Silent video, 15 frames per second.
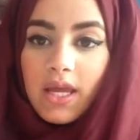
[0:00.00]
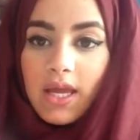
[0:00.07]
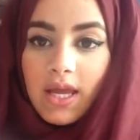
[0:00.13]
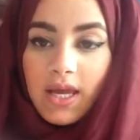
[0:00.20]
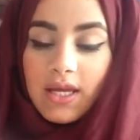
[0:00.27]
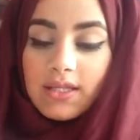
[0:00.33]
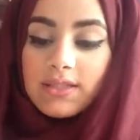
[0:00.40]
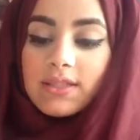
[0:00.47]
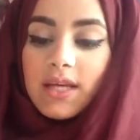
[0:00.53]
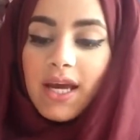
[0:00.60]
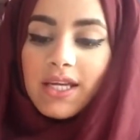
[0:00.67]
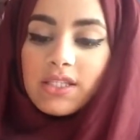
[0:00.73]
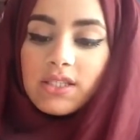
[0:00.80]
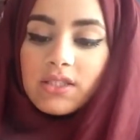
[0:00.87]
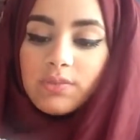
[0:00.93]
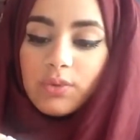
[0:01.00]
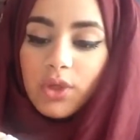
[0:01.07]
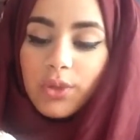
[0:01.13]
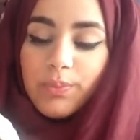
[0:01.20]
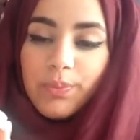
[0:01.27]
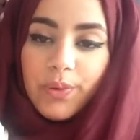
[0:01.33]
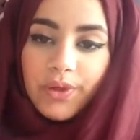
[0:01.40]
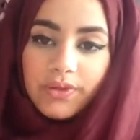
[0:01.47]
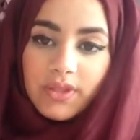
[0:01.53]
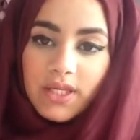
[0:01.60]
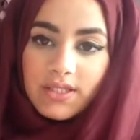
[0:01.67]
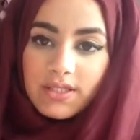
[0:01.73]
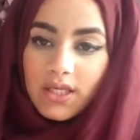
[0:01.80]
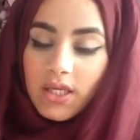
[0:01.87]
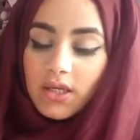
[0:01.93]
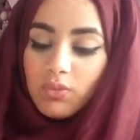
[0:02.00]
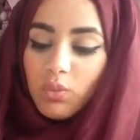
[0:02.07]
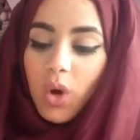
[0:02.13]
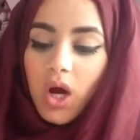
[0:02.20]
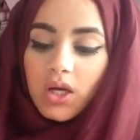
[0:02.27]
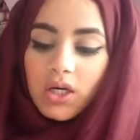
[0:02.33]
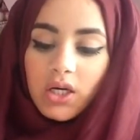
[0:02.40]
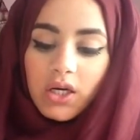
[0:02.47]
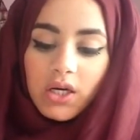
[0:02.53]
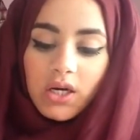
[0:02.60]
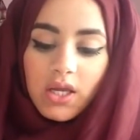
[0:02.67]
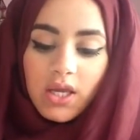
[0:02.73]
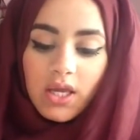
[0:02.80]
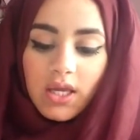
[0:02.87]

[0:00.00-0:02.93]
and I just put this in water